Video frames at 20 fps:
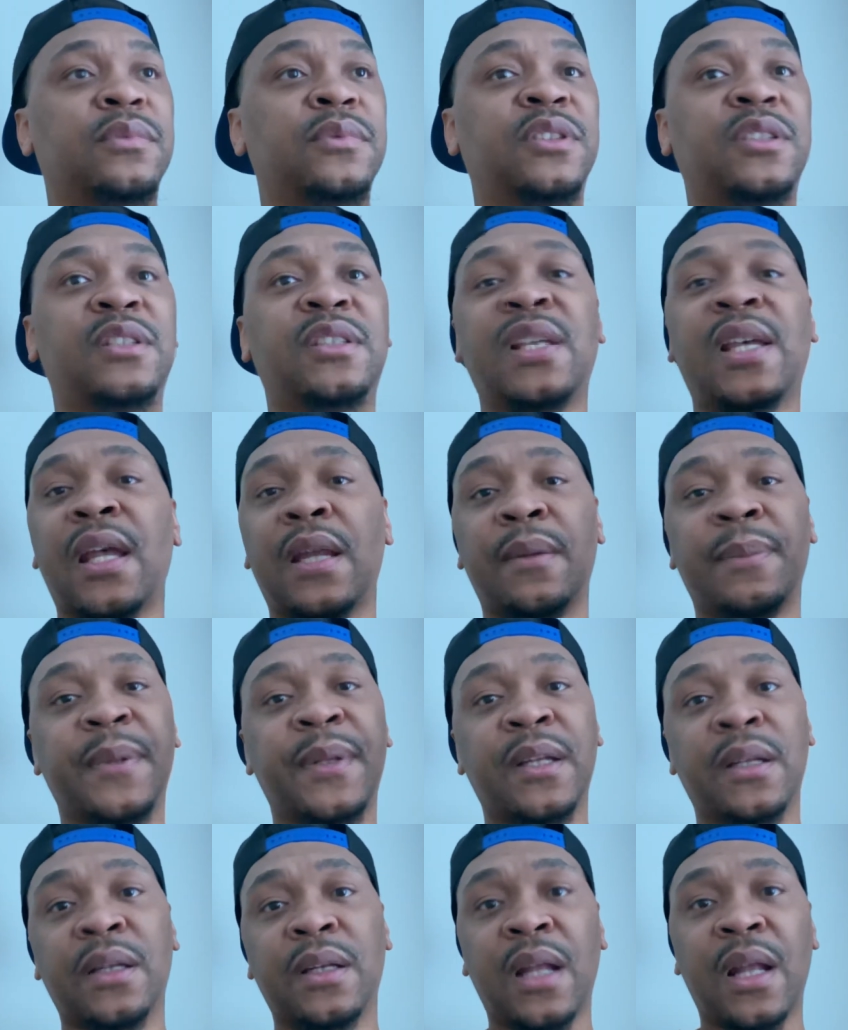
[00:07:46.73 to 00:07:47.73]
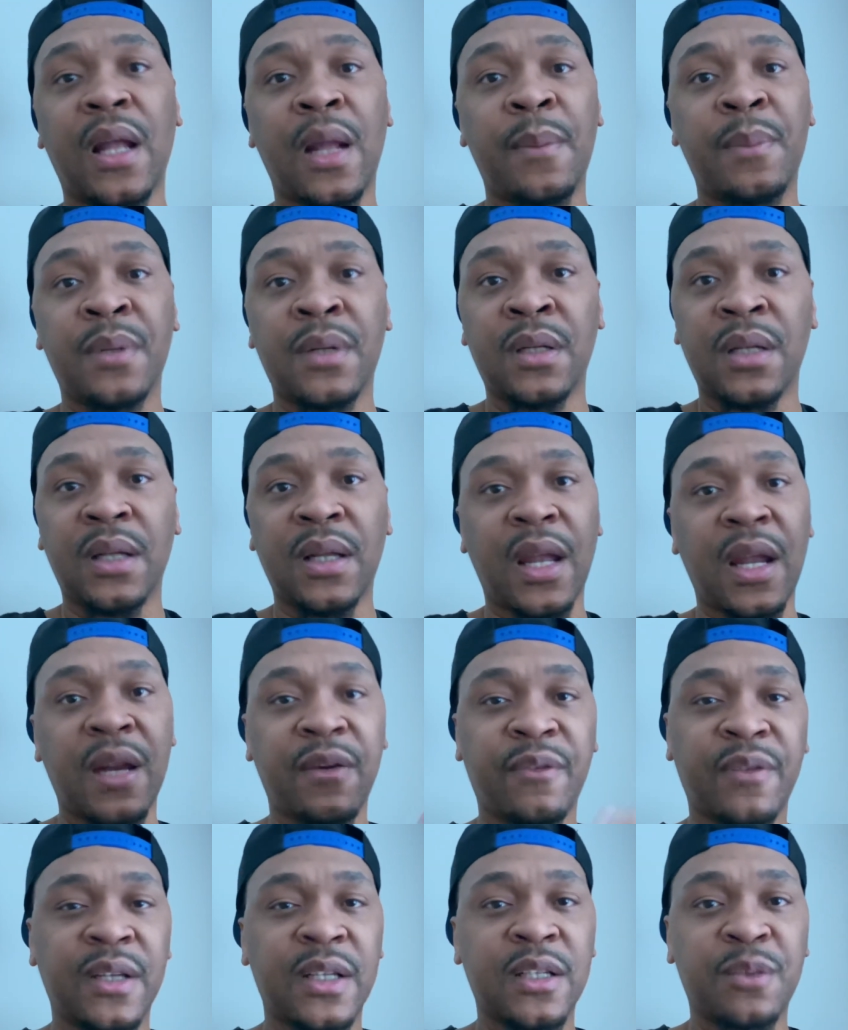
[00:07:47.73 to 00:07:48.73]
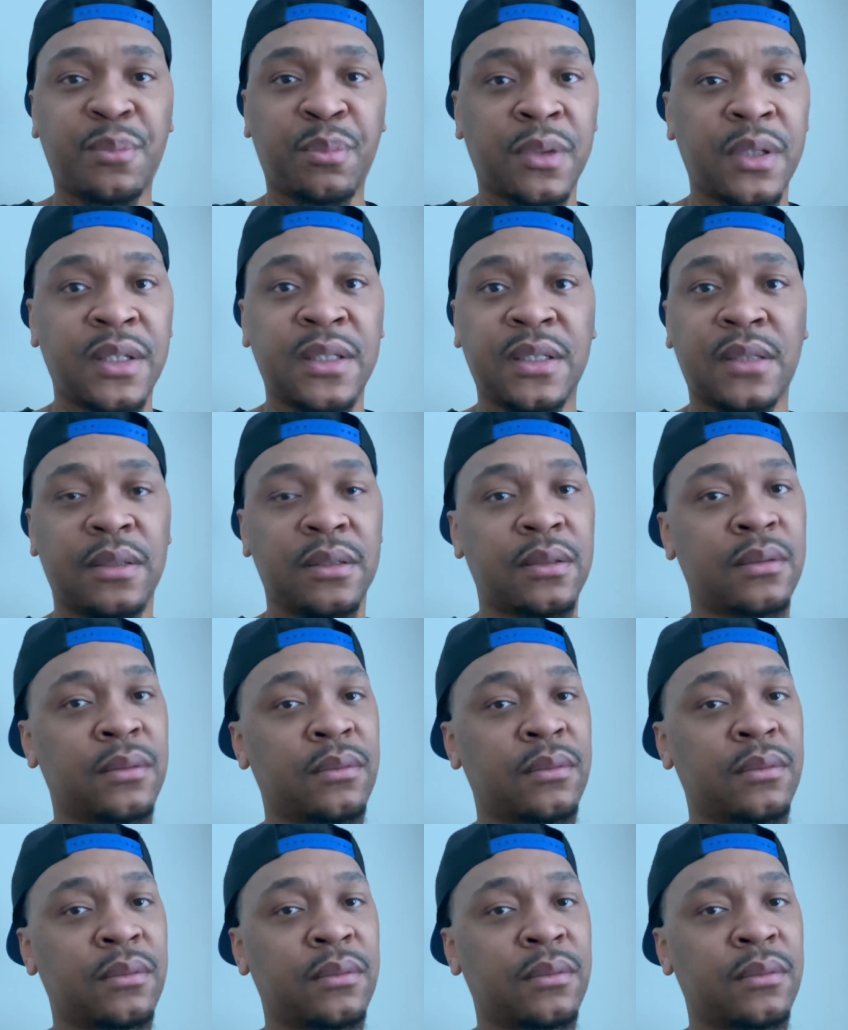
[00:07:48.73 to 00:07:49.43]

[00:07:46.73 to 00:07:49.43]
Same thing that happened at Averitt Express.